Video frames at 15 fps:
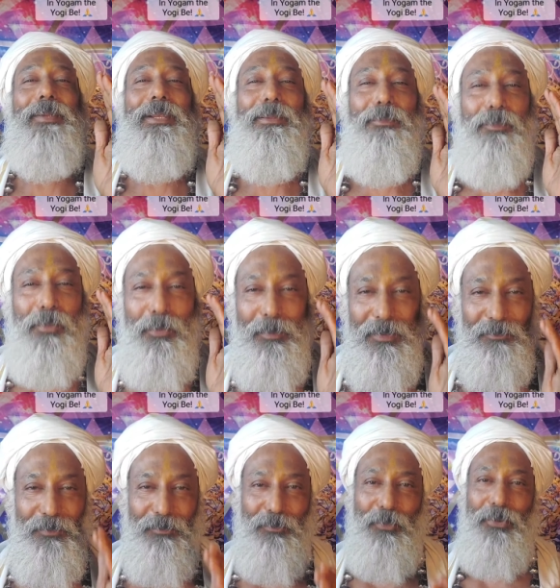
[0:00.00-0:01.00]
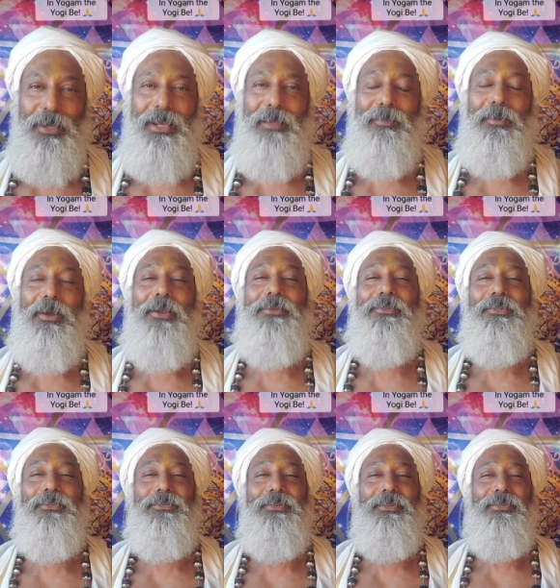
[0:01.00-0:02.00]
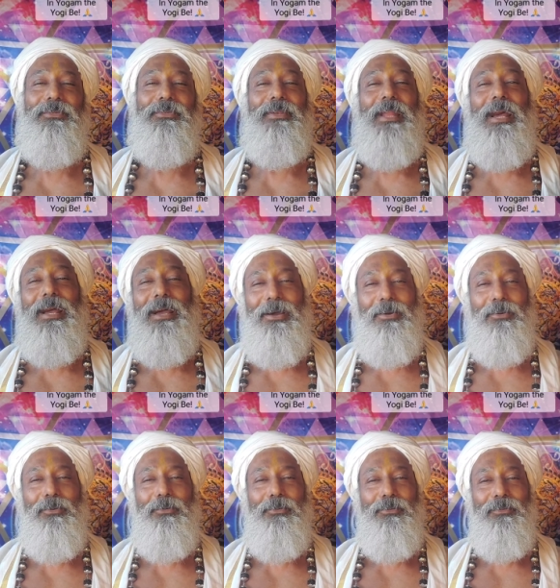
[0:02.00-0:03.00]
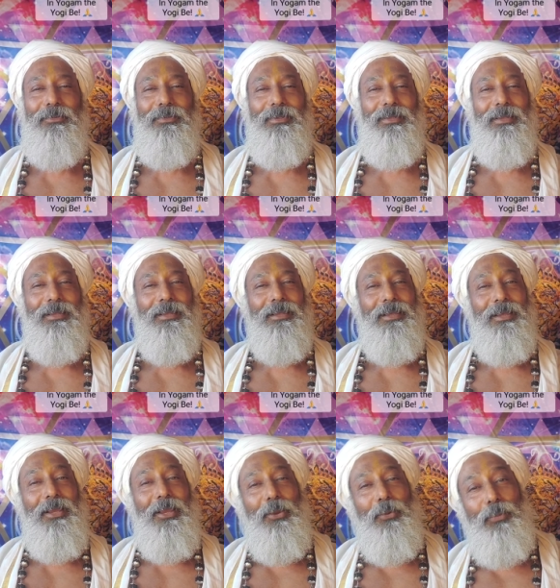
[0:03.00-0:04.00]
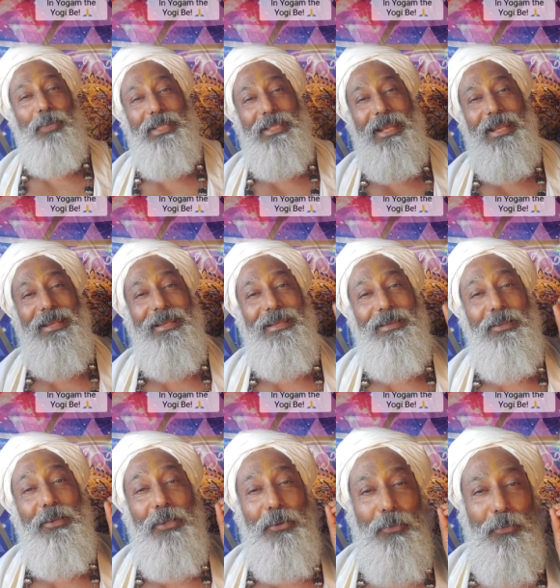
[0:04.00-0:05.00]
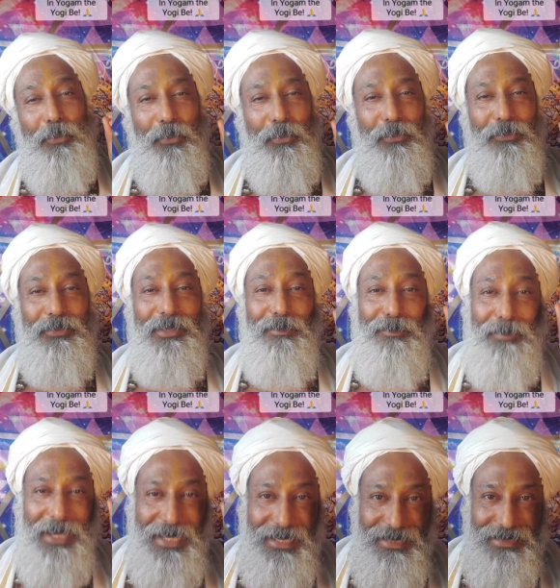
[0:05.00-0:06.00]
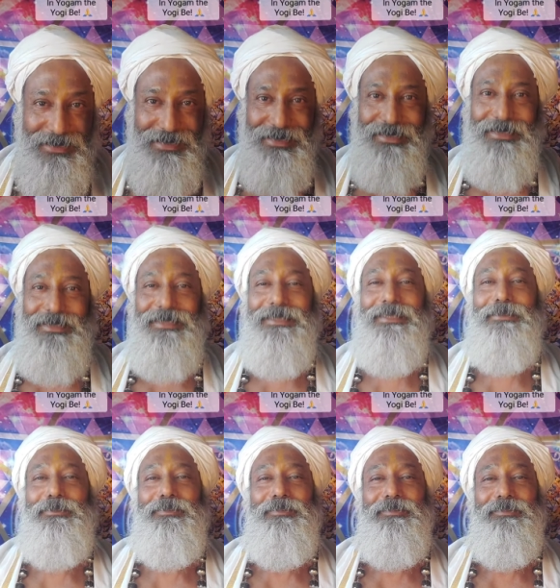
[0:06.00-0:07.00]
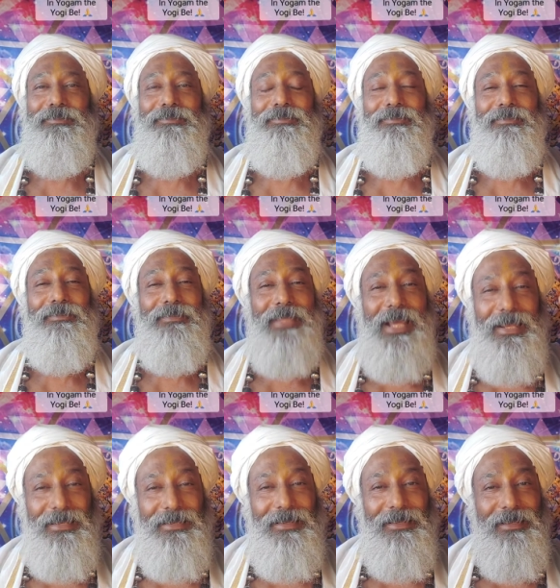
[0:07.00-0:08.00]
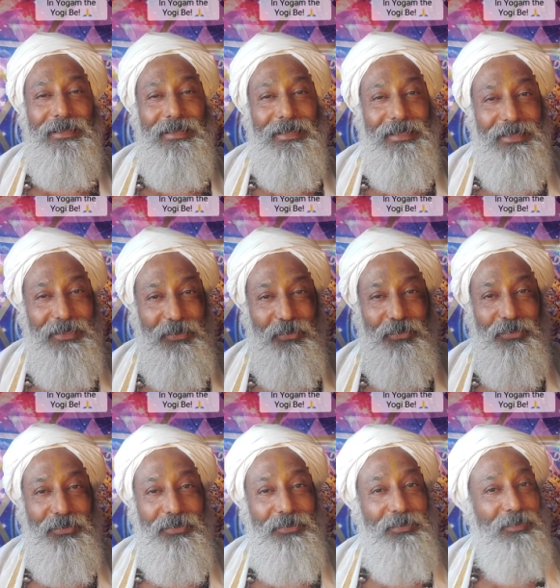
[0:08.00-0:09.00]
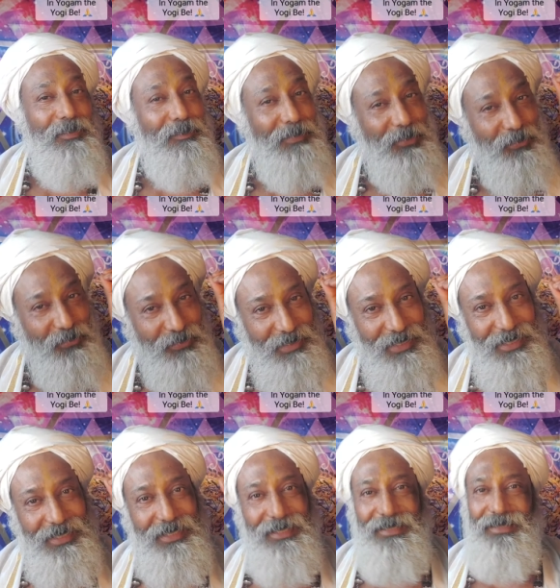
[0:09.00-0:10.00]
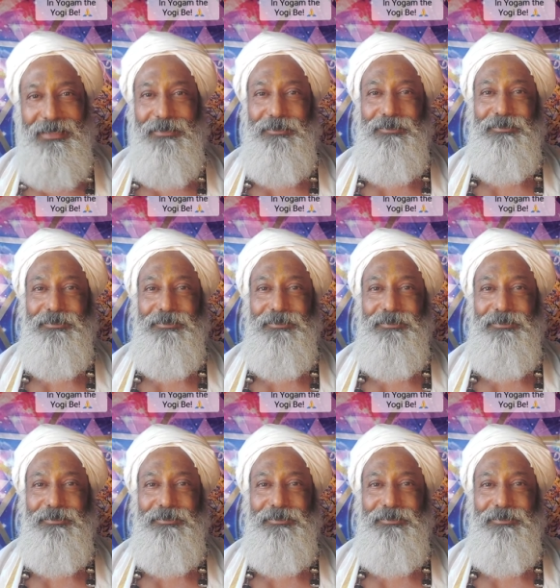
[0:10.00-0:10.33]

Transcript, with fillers: And the moment we woken up consciousness, now we can grow the mind that is pristine,